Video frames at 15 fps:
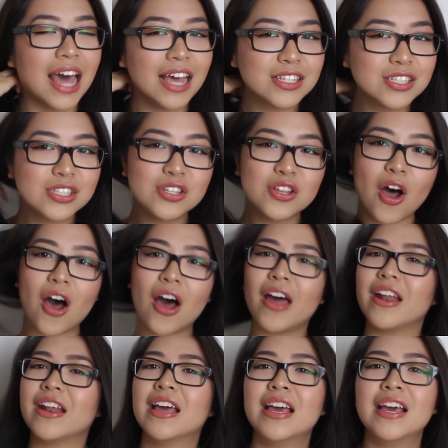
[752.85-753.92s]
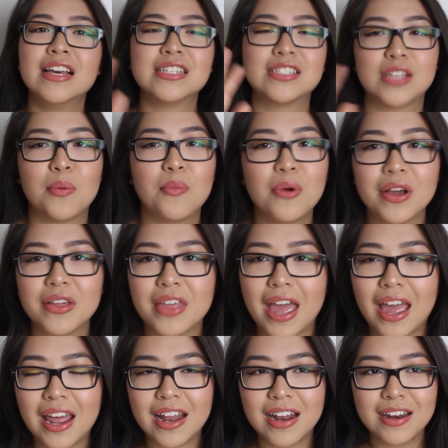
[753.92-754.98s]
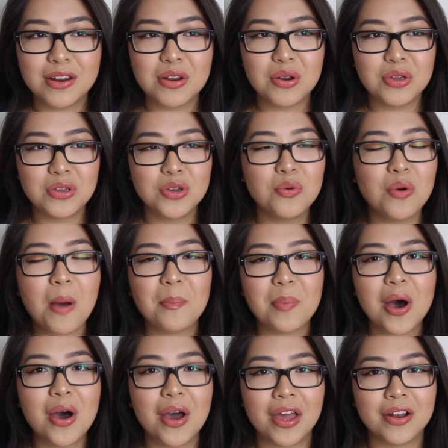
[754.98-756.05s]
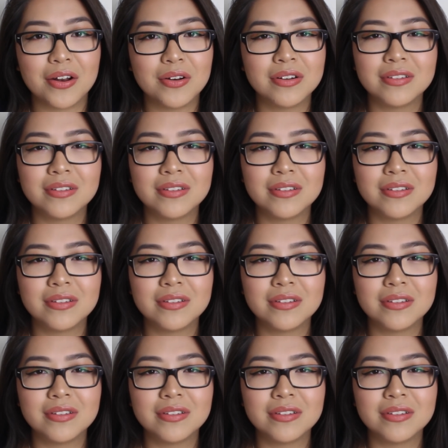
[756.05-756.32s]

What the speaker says: That's not somewhere that you would put.